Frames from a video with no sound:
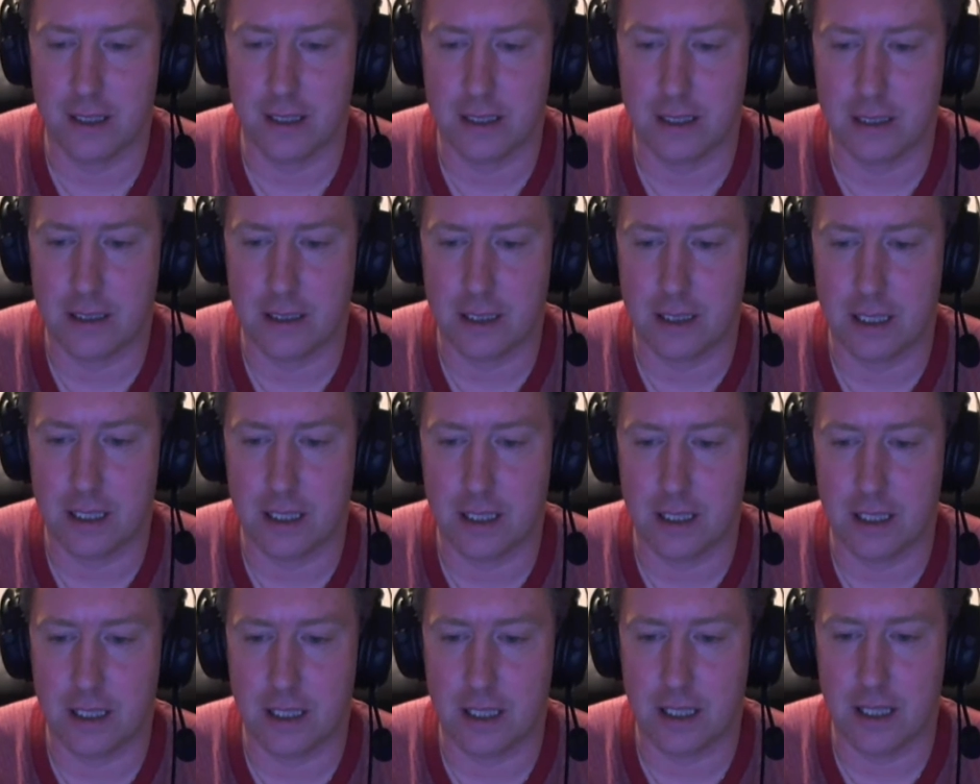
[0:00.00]

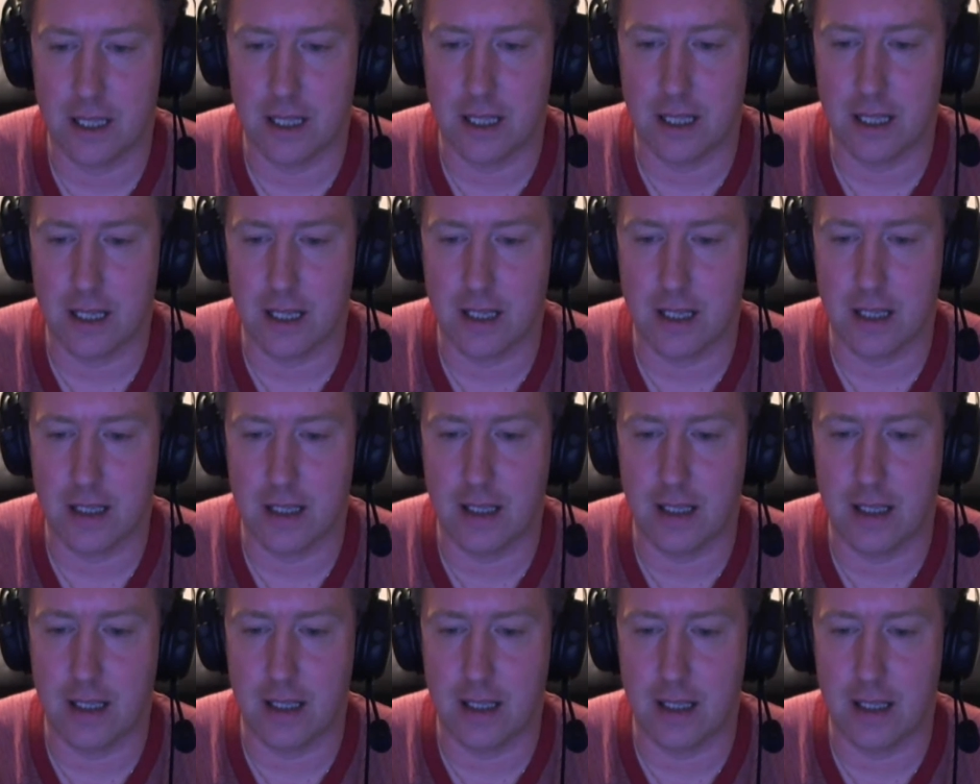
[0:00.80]

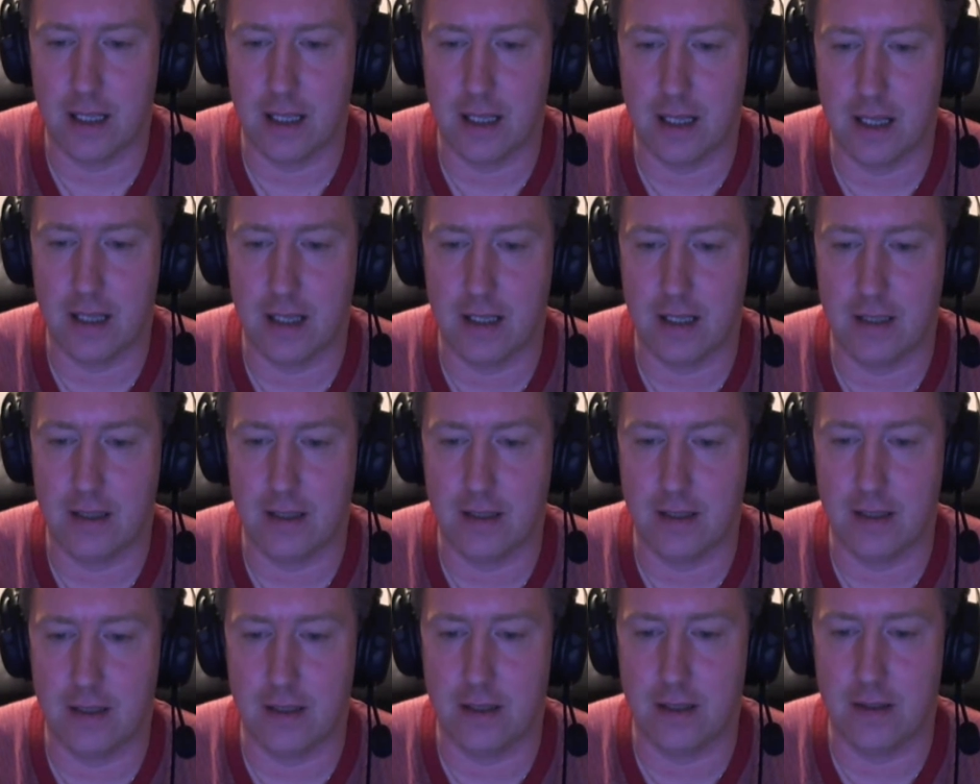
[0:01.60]

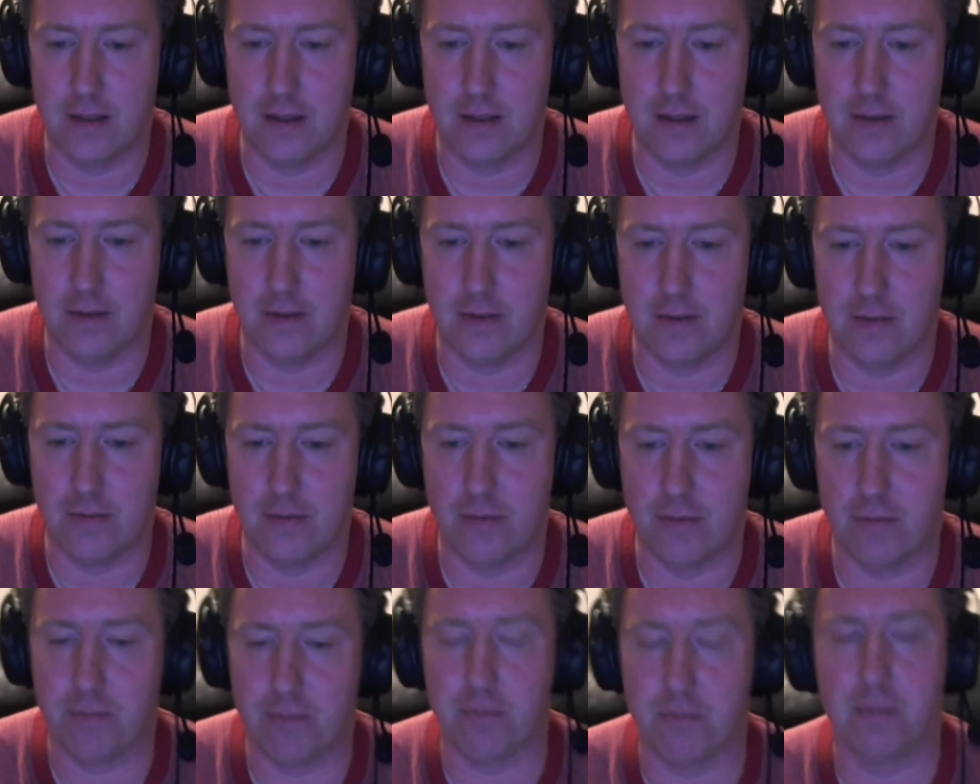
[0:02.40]

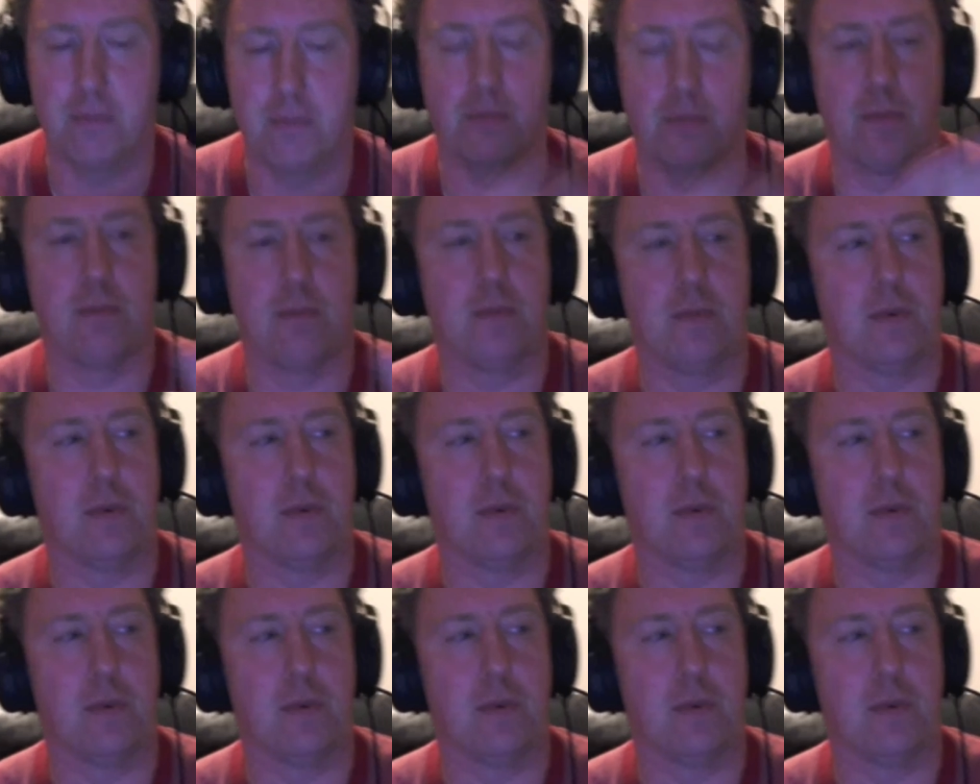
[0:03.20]
[no speech]